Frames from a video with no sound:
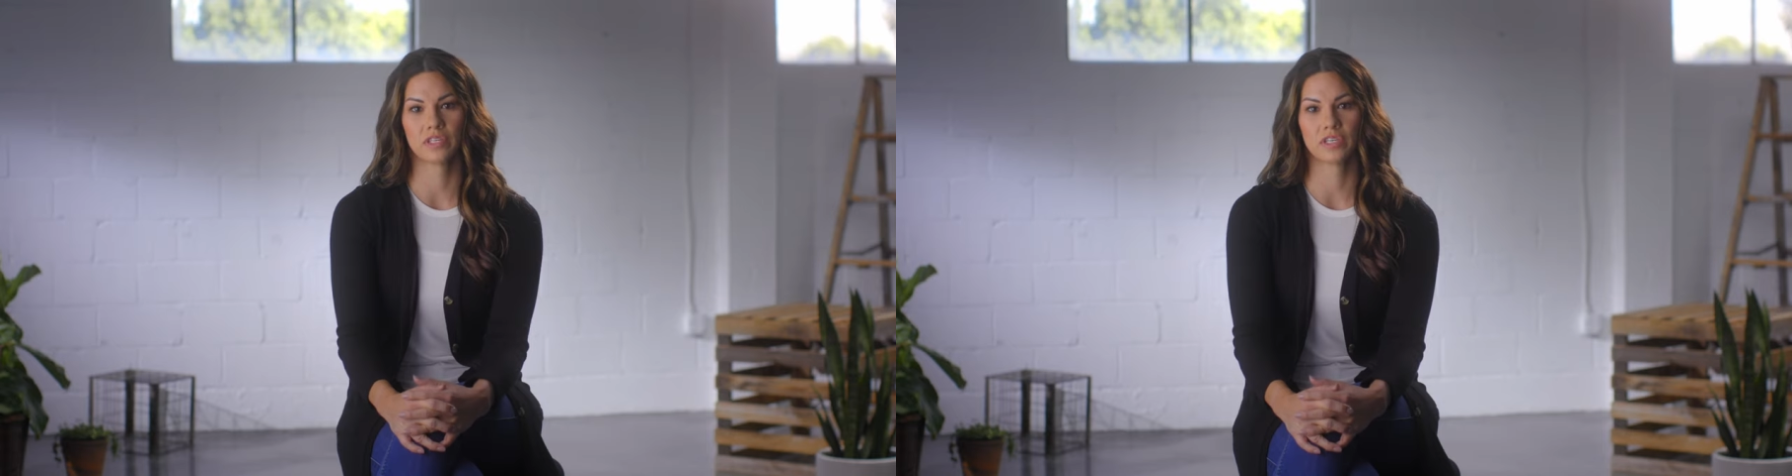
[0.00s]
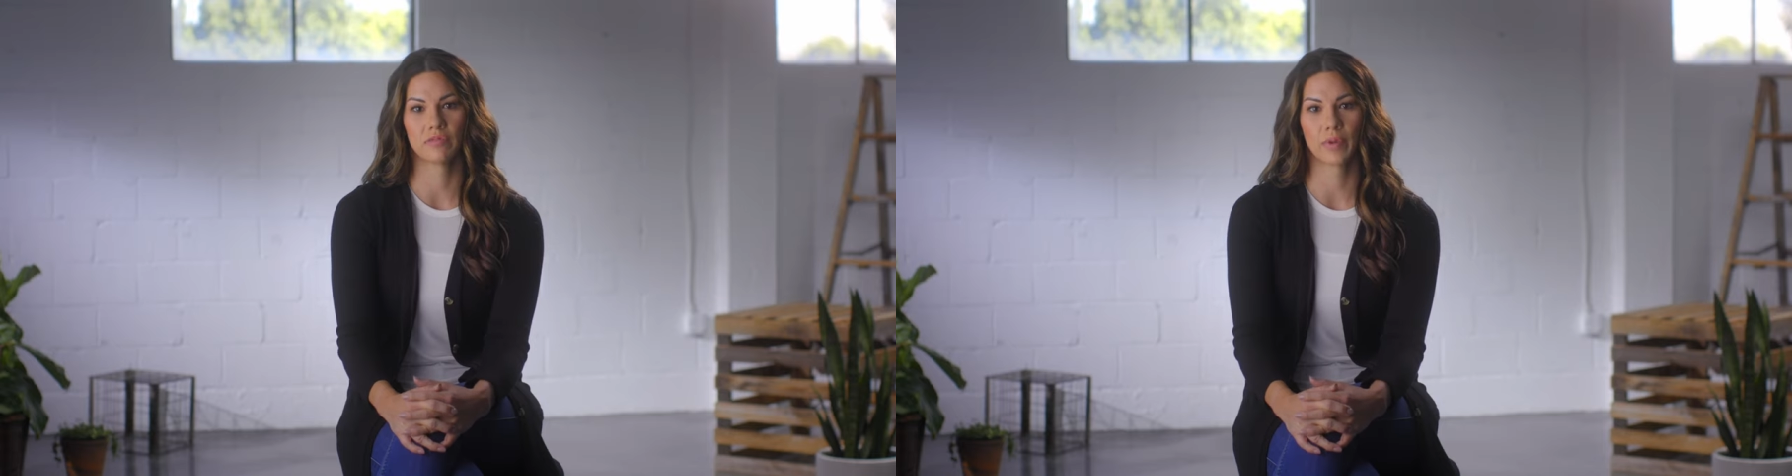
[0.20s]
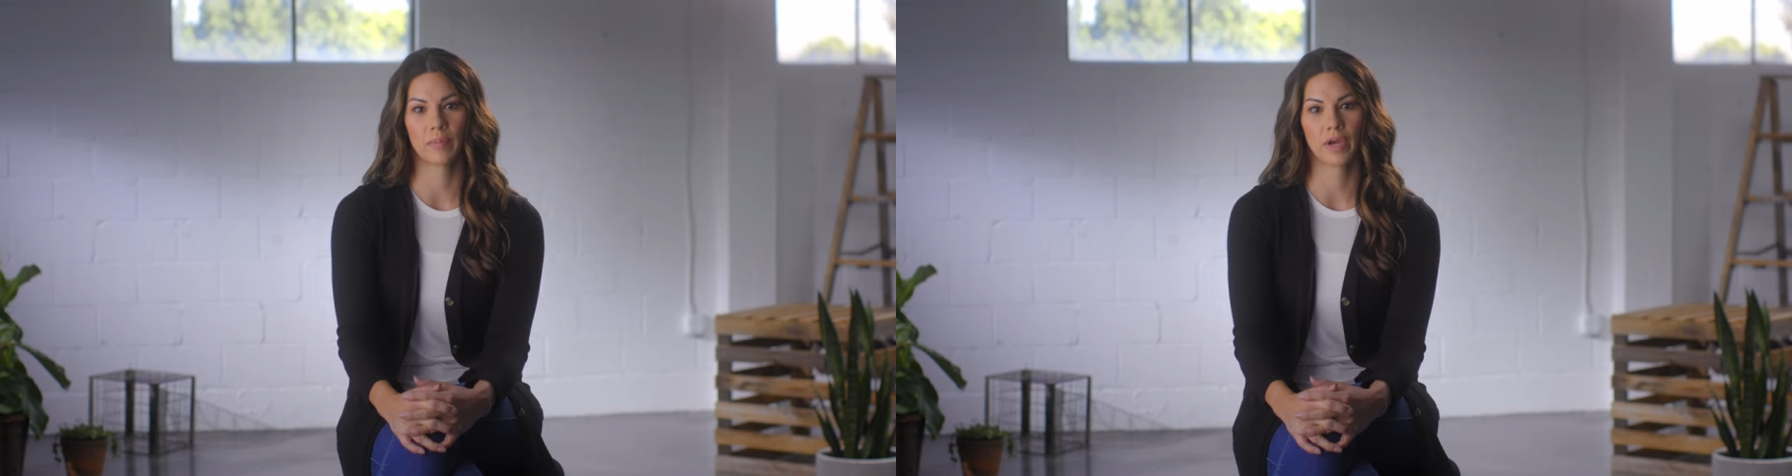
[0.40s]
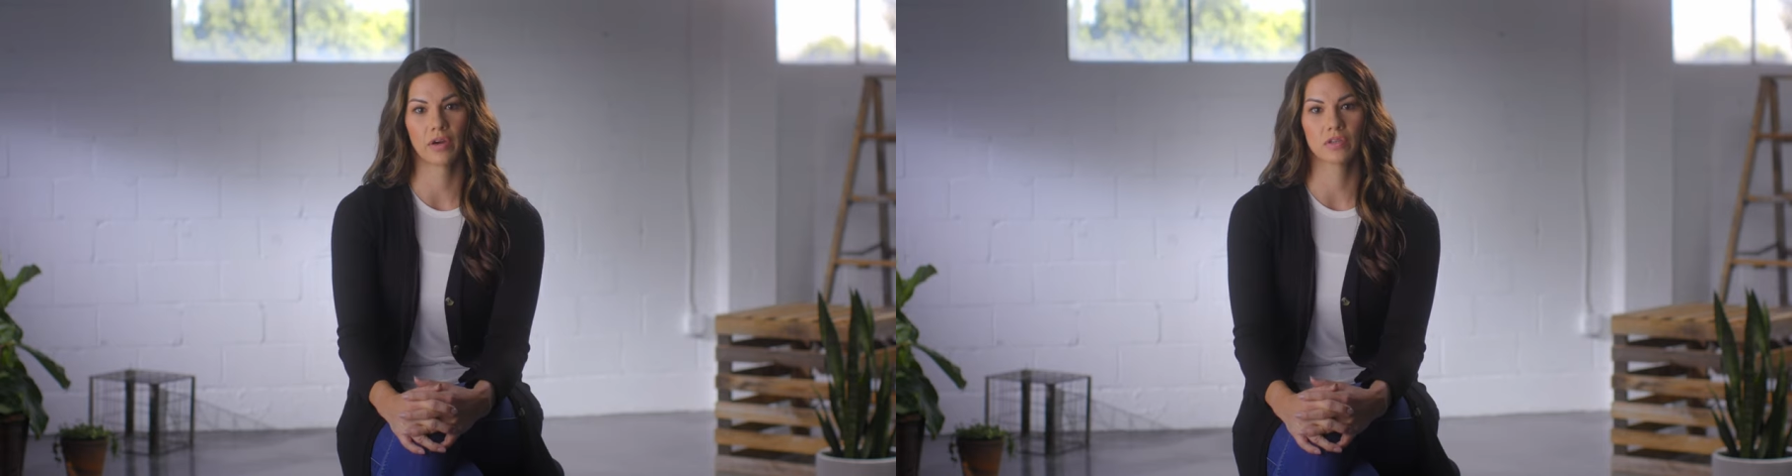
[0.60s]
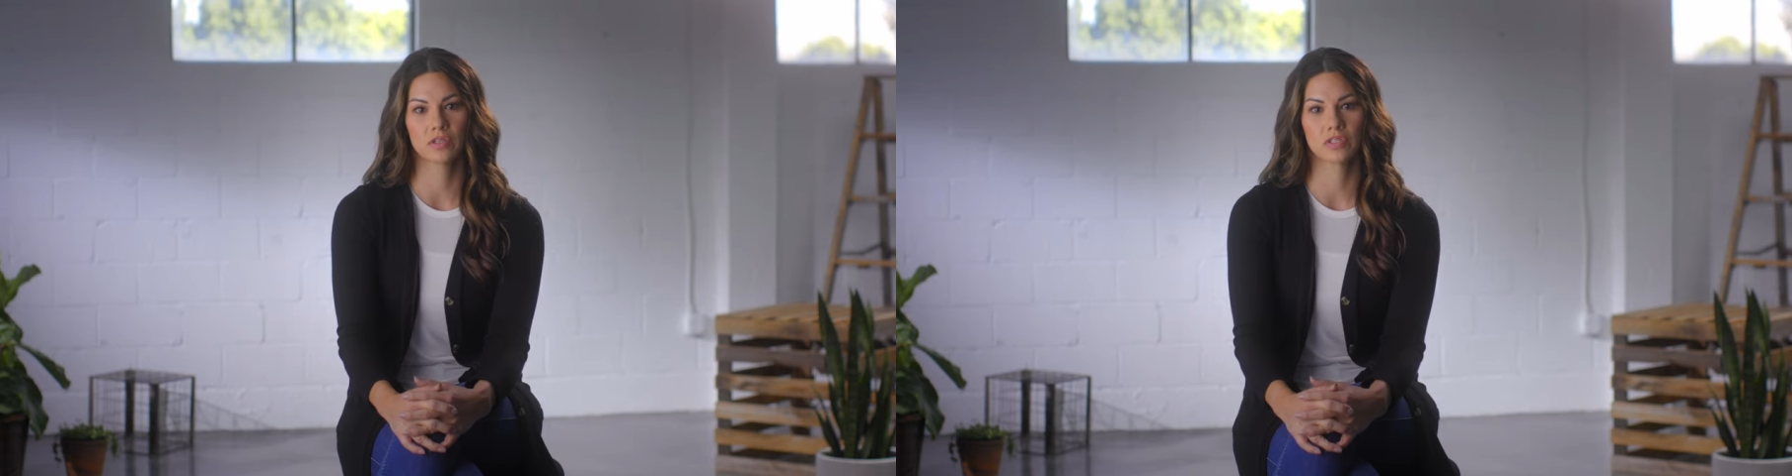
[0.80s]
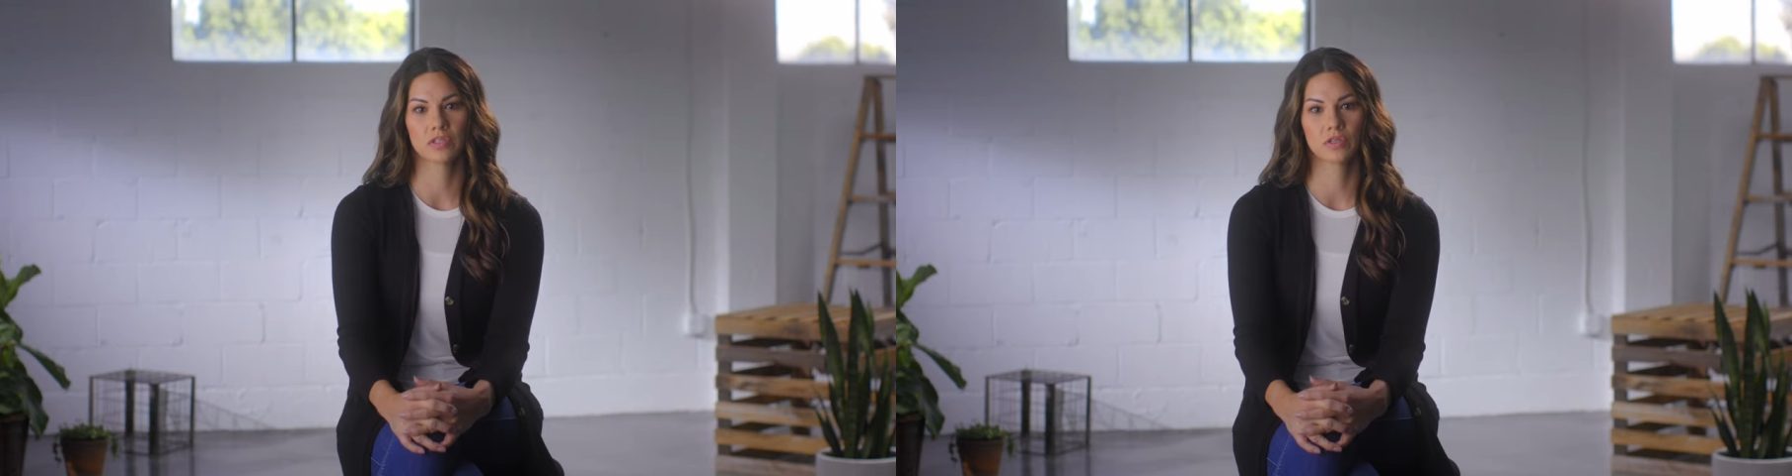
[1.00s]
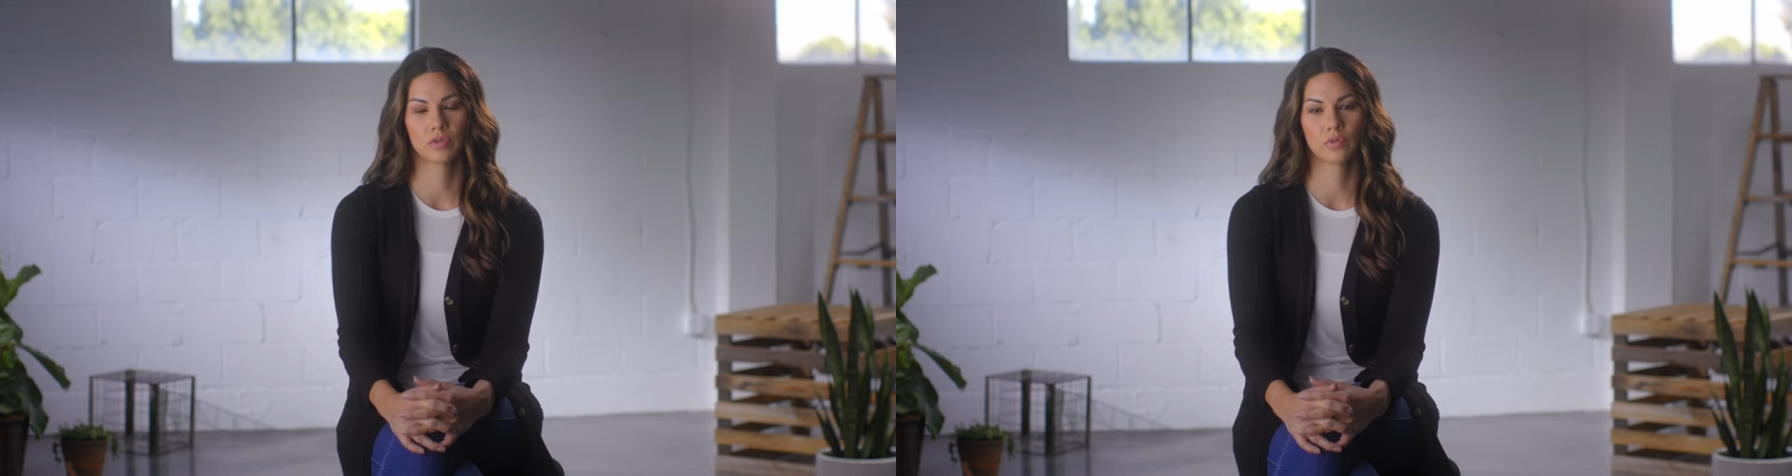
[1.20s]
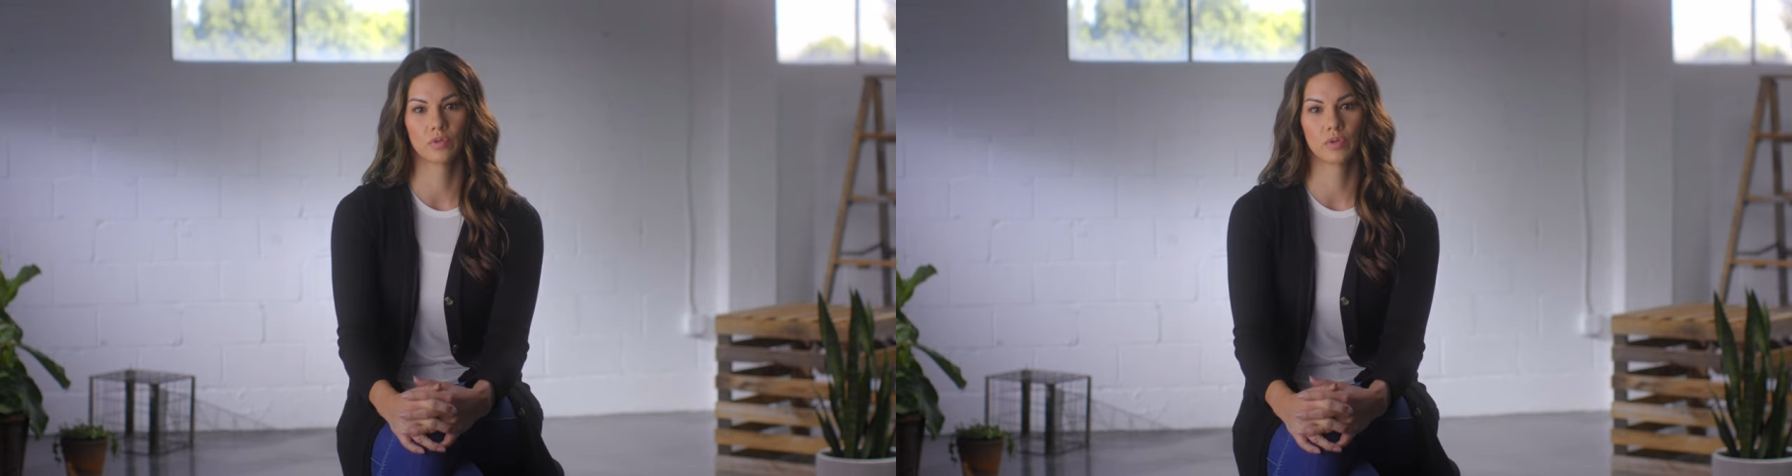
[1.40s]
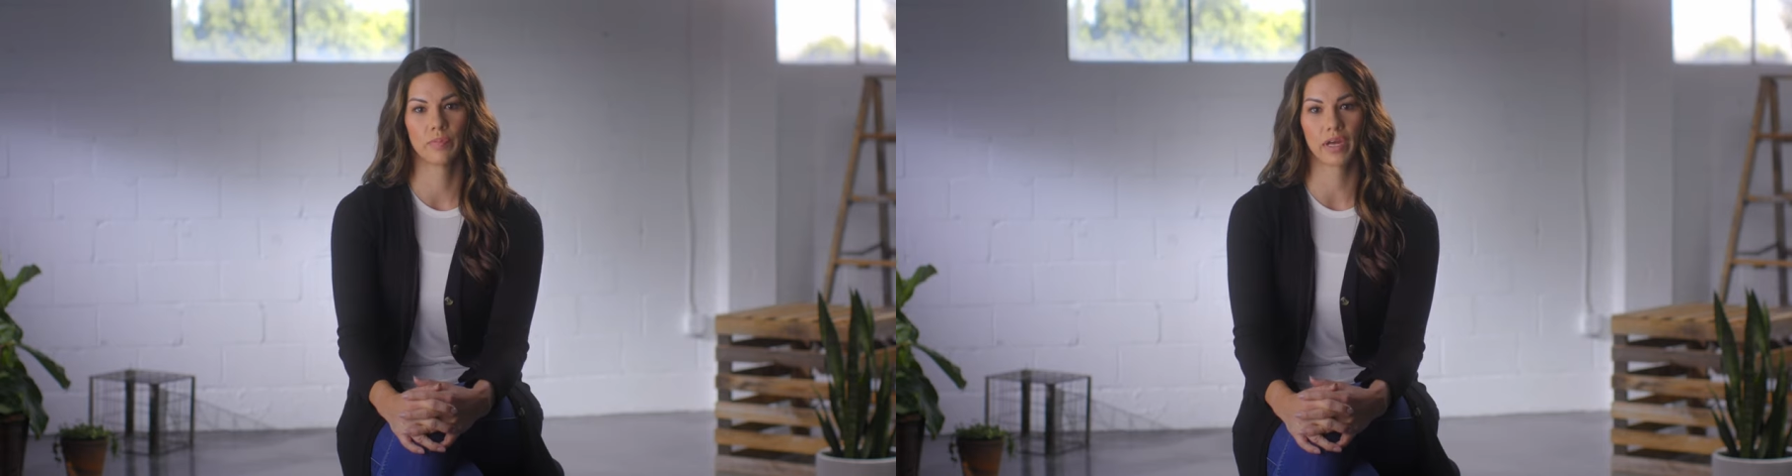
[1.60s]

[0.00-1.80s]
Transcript: see if my parents would